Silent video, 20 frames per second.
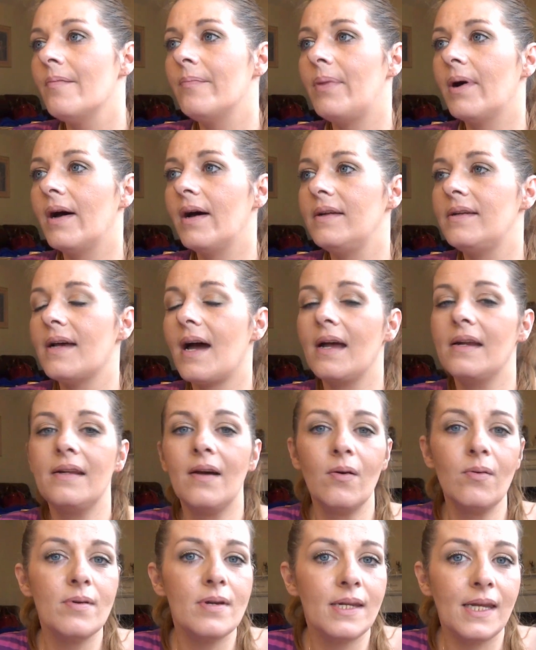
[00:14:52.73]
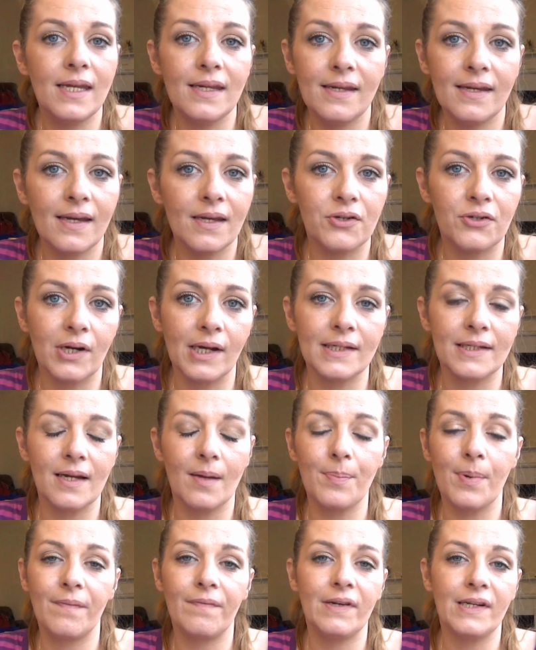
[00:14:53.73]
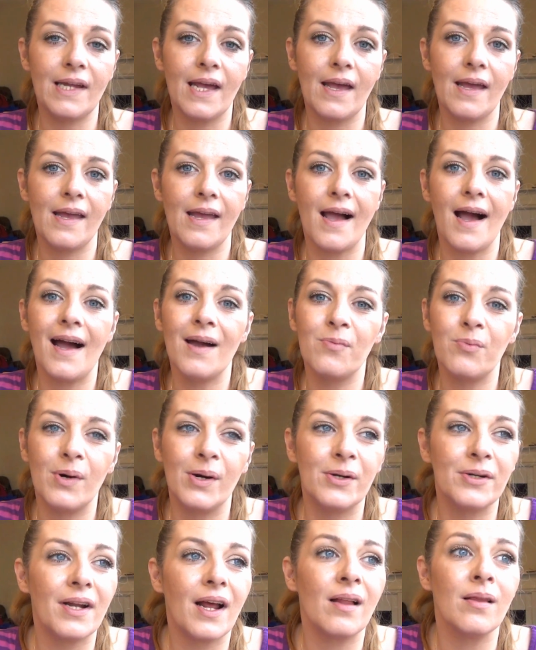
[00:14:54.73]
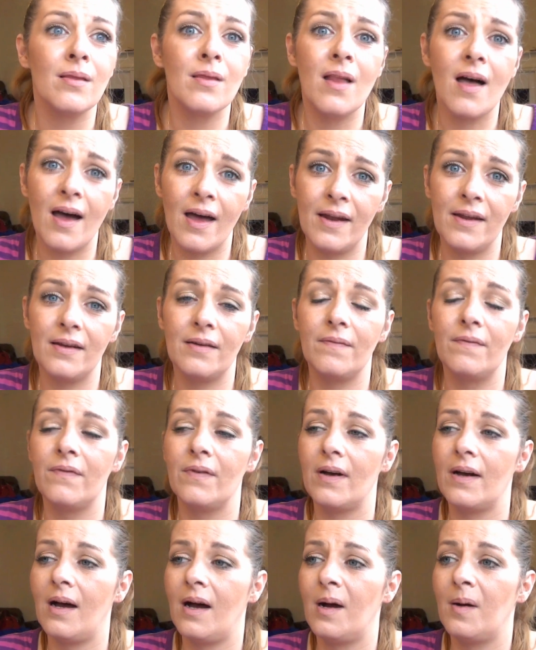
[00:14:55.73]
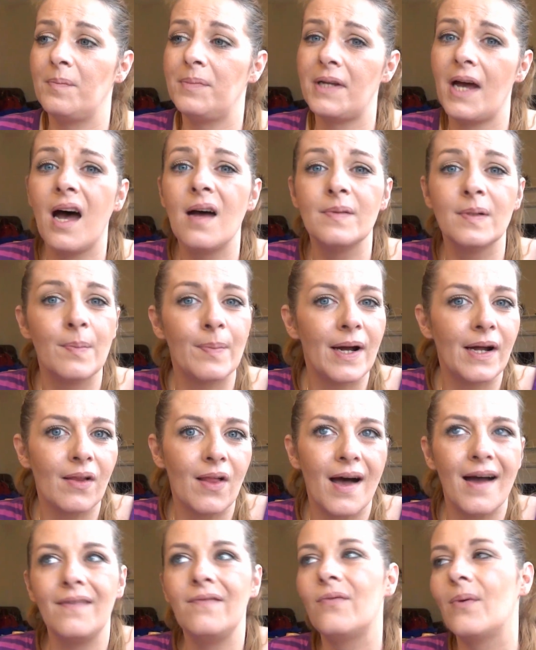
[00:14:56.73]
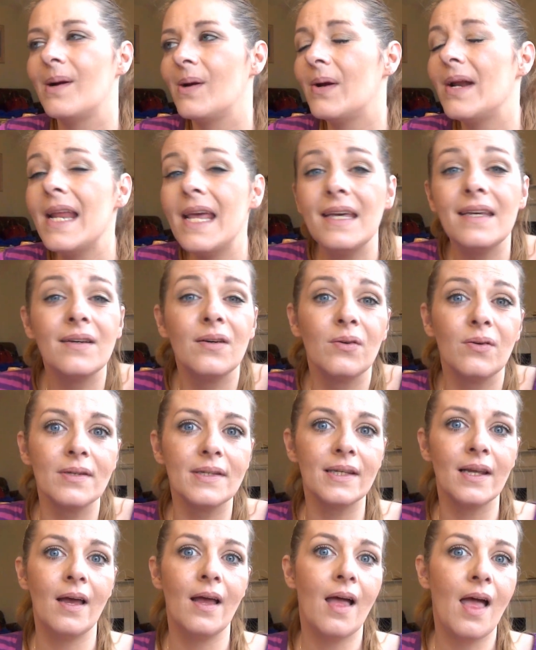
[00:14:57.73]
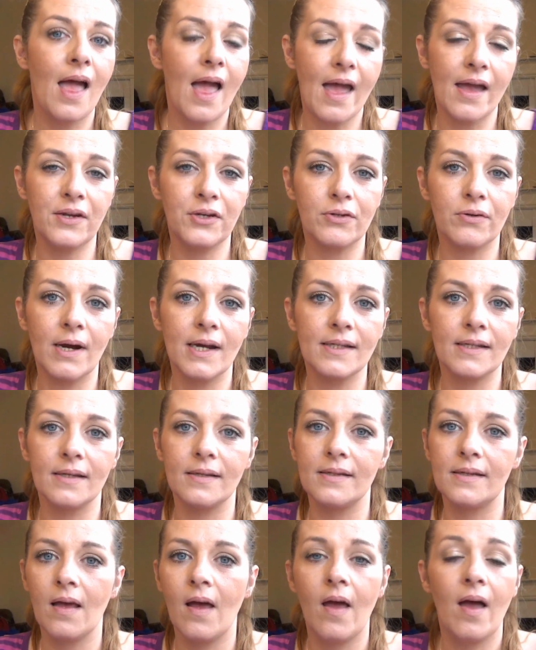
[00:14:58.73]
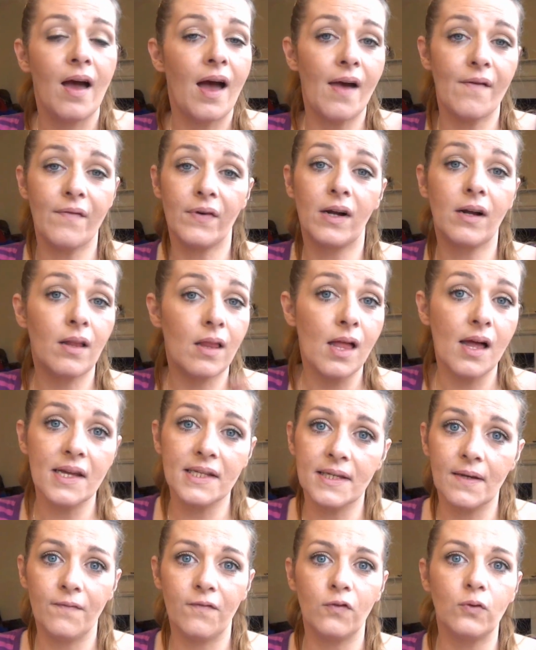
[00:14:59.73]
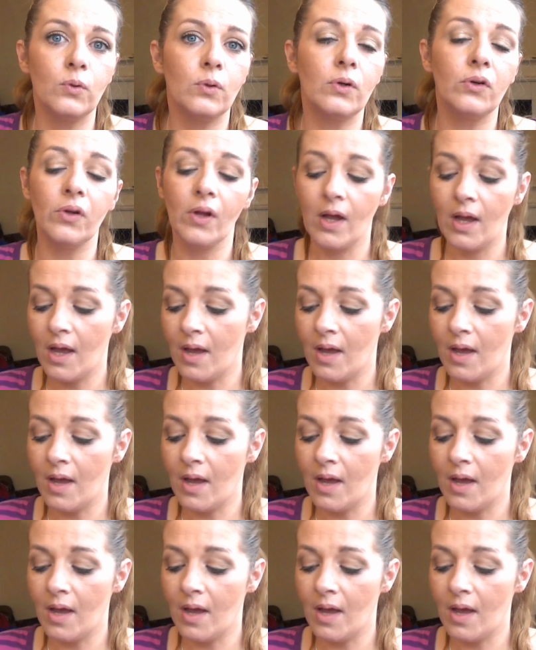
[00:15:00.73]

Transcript: but I don't need to get dressed up every day. I worked a lot of um, time in my life wearing heels and dresses. I have a closet full,